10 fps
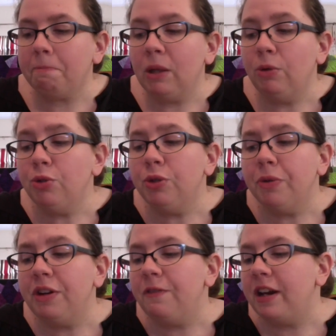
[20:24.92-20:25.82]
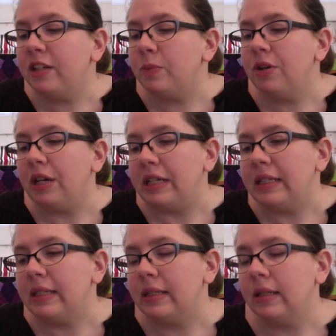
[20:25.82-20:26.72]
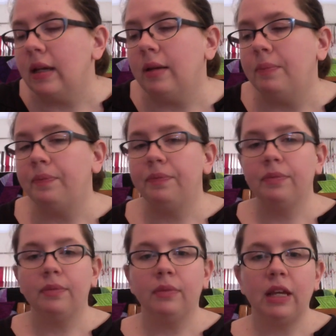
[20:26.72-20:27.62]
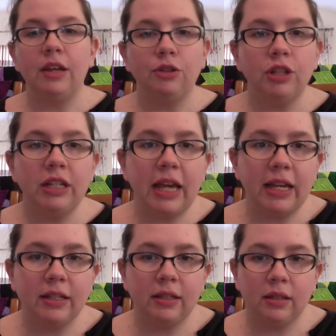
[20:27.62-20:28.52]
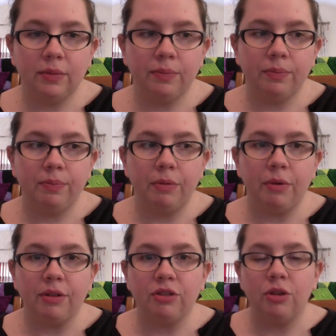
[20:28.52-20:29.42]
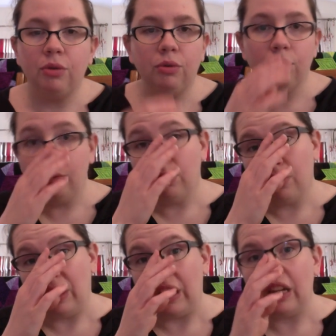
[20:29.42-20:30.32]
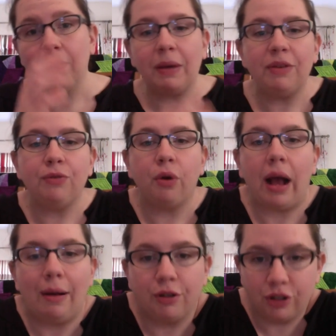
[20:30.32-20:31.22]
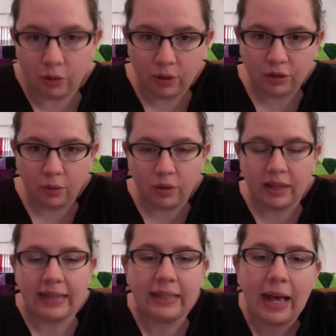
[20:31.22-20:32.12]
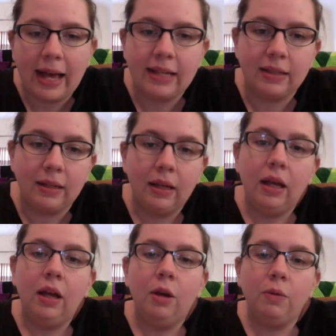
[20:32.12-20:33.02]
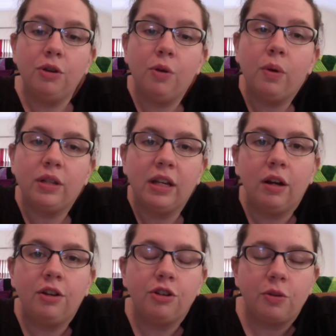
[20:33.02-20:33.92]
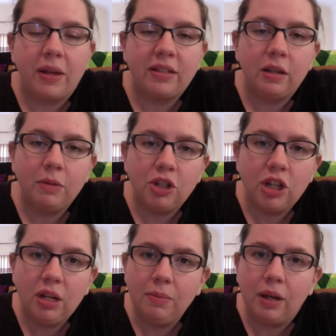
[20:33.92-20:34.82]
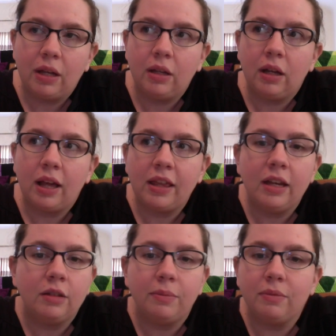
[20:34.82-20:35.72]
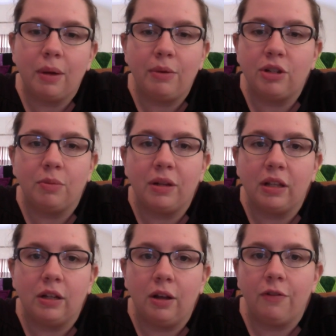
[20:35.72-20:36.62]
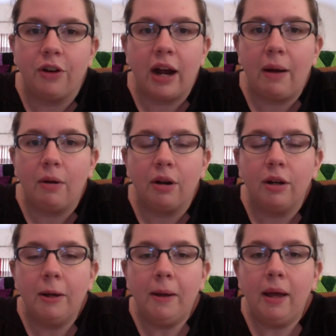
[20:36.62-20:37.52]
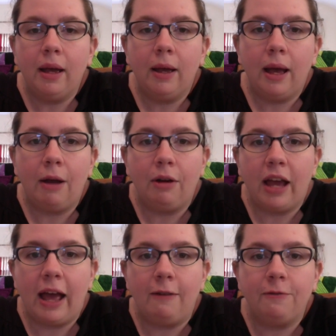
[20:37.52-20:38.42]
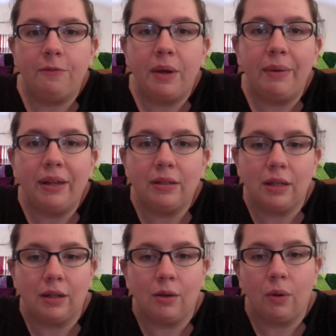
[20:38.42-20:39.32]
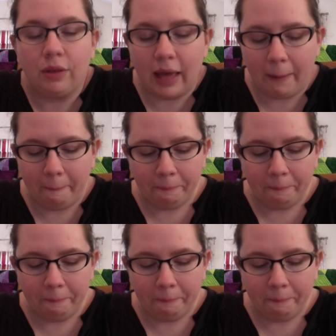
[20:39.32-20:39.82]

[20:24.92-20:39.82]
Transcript: which was a pretty fun experience. It usually takes probably about 2, 3, maybe 4 hours to quilt that size when you're quilting it on your domestic machine, but I think it maybe took me a little over an hour and a half maybe to quilt that.